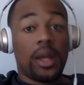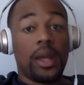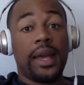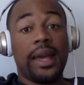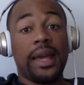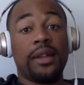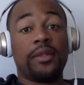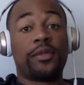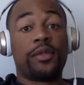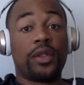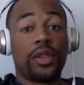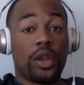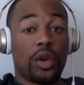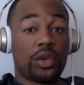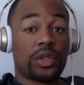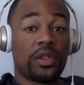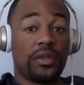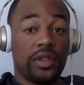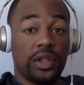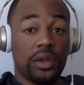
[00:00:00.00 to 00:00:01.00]
And for
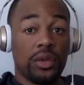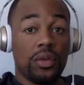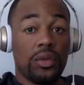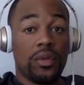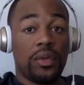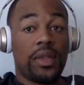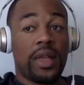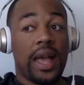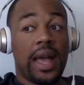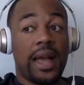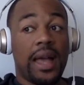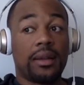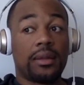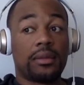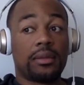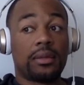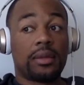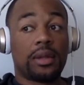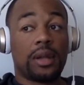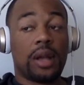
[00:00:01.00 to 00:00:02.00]
those of you
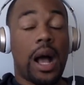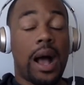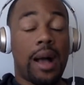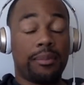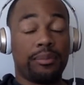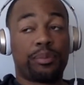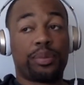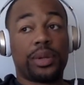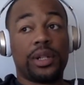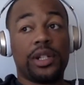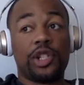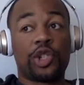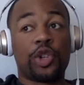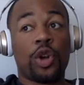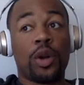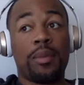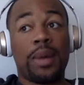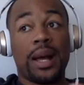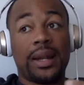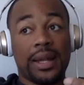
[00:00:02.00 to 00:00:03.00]
that I'm pretty
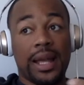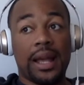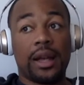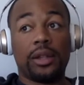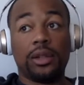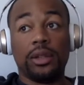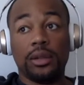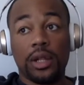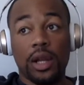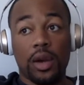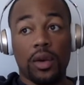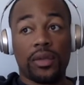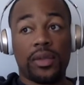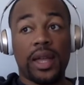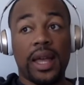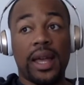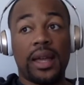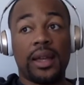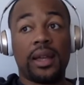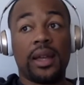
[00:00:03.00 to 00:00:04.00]
sure by now you know
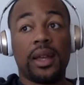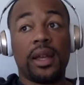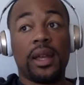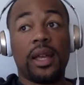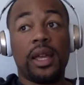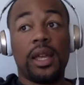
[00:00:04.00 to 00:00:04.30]
that